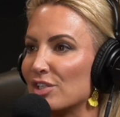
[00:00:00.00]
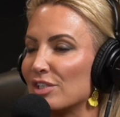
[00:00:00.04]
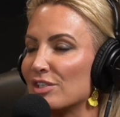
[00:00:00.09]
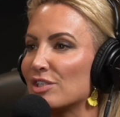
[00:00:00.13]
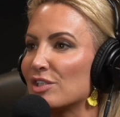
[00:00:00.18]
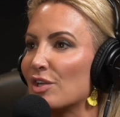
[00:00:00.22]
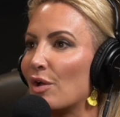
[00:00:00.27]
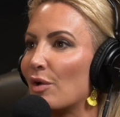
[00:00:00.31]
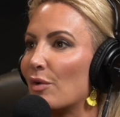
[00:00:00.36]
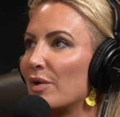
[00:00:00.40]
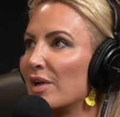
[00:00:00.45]
And
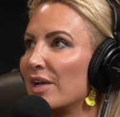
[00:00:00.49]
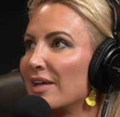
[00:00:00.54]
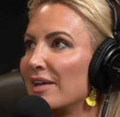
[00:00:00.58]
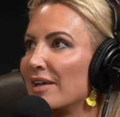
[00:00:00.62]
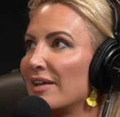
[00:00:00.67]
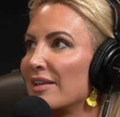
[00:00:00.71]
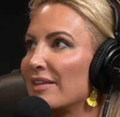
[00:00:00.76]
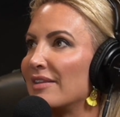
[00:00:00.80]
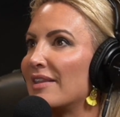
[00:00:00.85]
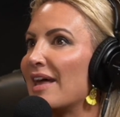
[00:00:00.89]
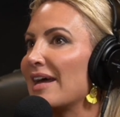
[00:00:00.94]
so
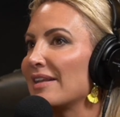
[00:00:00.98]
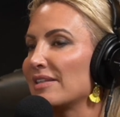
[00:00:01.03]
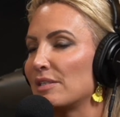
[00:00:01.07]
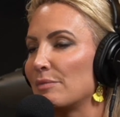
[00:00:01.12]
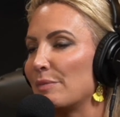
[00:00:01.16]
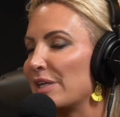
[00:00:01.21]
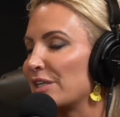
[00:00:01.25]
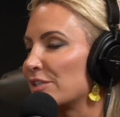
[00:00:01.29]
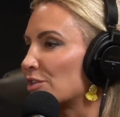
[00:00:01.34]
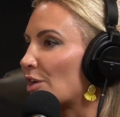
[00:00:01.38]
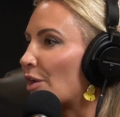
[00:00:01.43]
that to
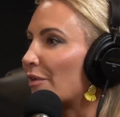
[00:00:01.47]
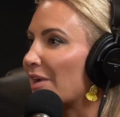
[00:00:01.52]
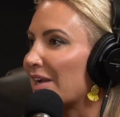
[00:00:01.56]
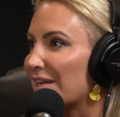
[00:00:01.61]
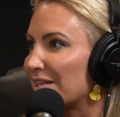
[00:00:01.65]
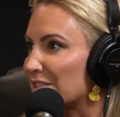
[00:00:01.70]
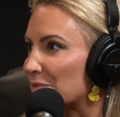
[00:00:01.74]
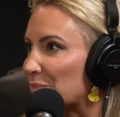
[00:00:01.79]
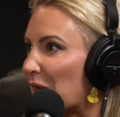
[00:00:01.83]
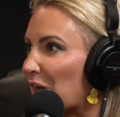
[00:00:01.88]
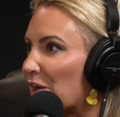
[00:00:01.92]
me is already
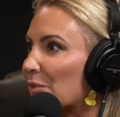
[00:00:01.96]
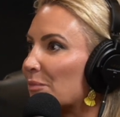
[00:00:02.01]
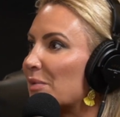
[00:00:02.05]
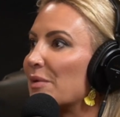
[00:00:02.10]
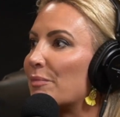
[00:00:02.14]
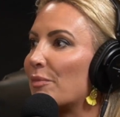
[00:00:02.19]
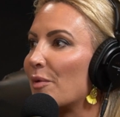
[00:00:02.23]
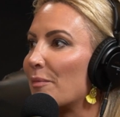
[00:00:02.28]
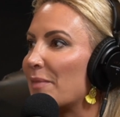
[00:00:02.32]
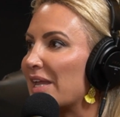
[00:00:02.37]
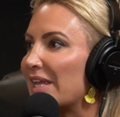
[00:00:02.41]
inspiring,
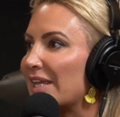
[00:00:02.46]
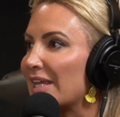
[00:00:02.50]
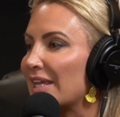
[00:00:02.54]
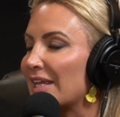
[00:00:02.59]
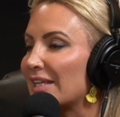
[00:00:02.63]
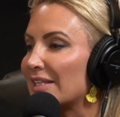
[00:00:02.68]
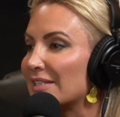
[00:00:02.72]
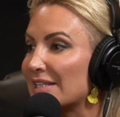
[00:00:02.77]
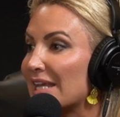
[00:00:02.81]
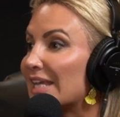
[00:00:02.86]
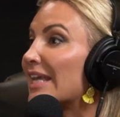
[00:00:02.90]
people
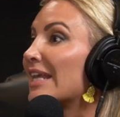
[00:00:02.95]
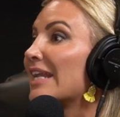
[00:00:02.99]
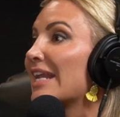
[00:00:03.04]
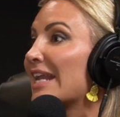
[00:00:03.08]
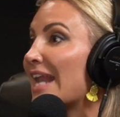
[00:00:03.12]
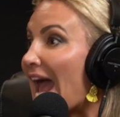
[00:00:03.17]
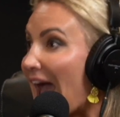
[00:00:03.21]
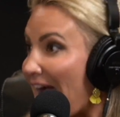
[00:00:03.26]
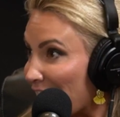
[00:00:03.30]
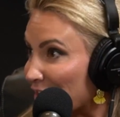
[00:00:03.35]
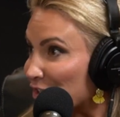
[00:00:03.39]
taking an
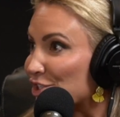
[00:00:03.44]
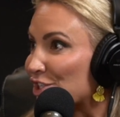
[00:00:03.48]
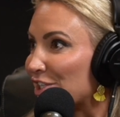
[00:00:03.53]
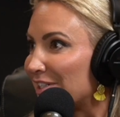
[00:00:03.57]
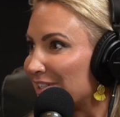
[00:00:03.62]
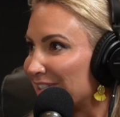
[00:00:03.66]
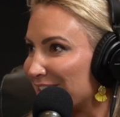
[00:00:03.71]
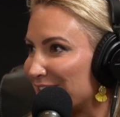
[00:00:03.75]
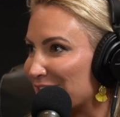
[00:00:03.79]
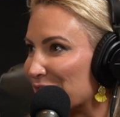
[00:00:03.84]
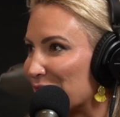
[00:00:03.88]

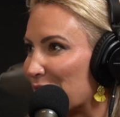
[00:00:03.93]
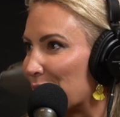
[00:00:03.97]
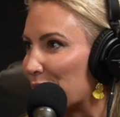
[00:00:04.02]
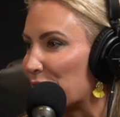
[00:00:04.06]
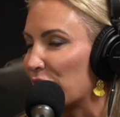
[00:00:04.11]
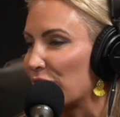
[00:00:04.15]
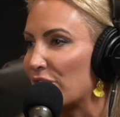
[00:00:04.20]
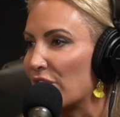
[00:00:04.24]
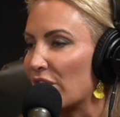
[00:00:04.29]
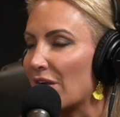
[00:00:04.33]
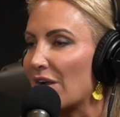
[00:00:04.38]
action to
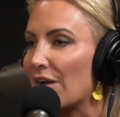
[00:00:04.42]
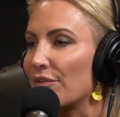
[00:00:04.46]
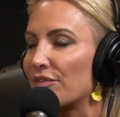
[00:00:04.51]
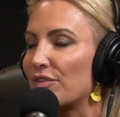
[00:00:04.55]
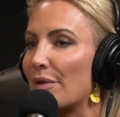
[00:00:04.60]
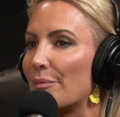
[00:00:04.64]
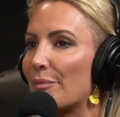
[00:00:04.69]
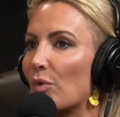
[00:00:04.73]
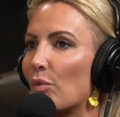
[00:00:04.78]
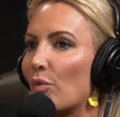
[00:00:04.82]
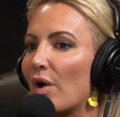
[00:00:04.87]
improve their health,
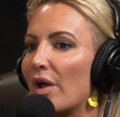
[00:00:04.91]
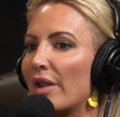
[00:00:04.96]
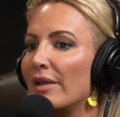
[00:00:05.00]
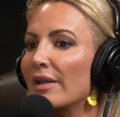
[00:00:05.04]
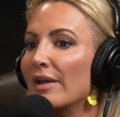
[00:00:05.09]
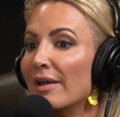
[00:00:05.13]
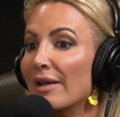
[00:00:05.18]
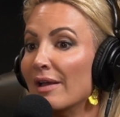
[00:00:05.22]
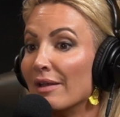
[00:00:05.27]
number one.